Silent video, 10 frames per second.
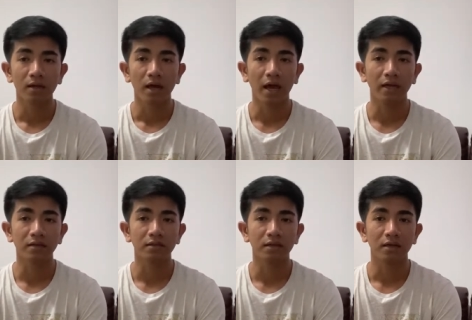
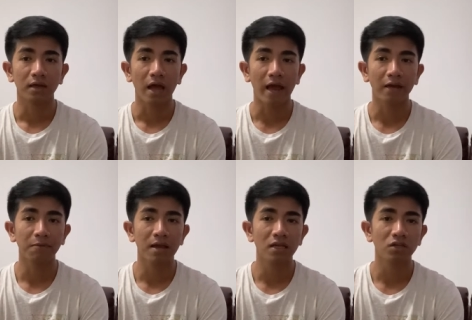And an
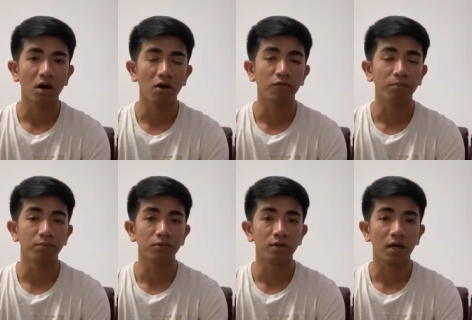image of
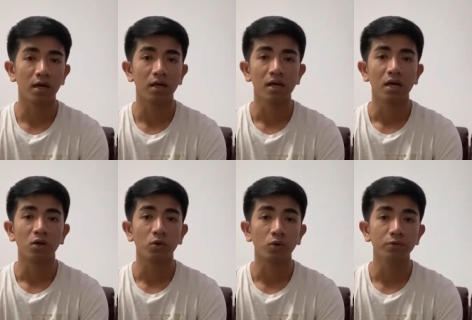Buddha
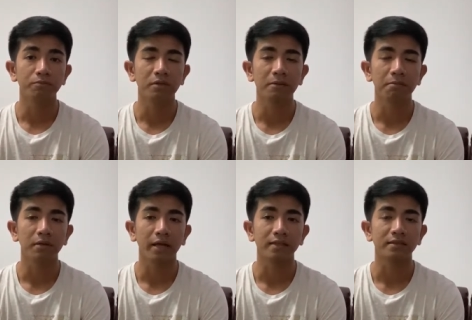could be
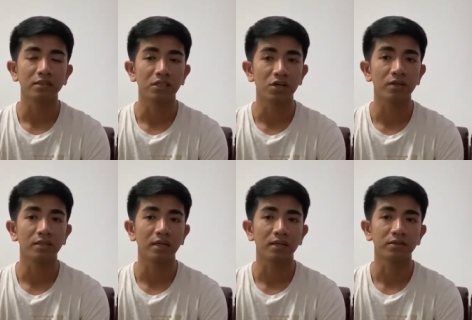placed near
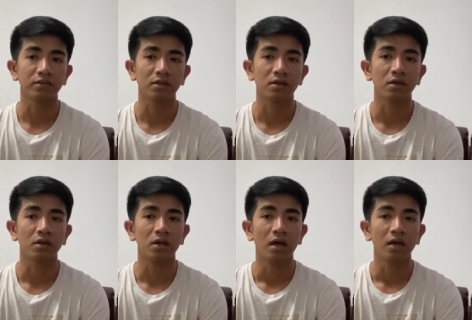the altar,
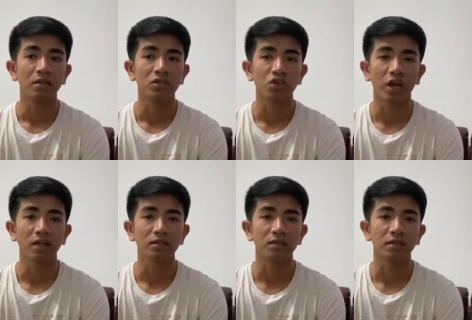
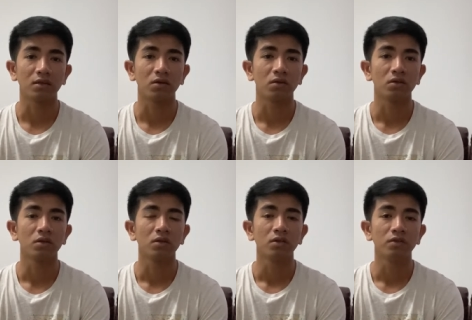chanting or uh,
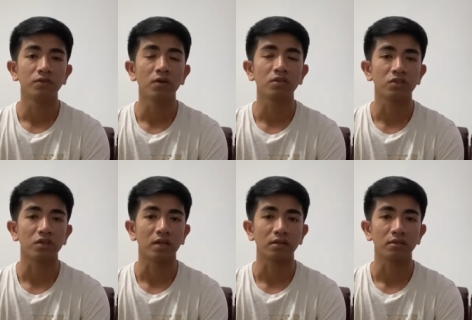
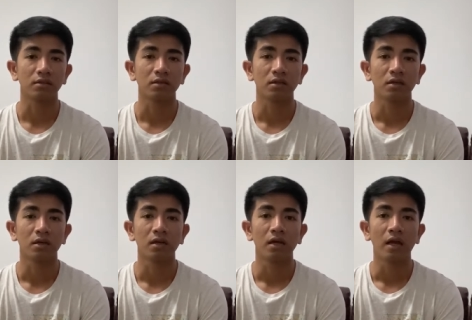something
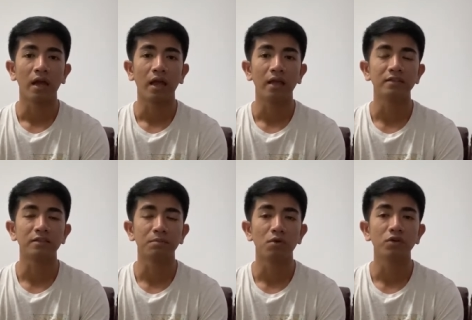is
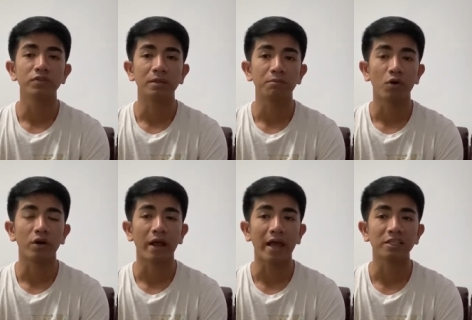the most
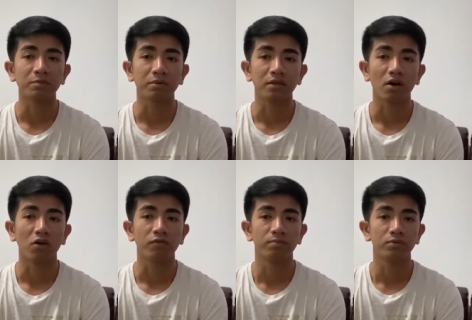important aspect
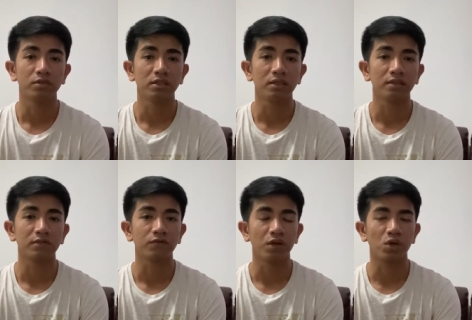of
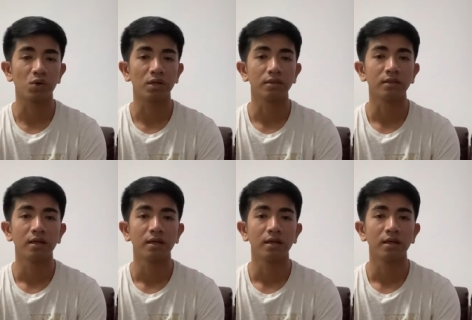Buddhist funeral,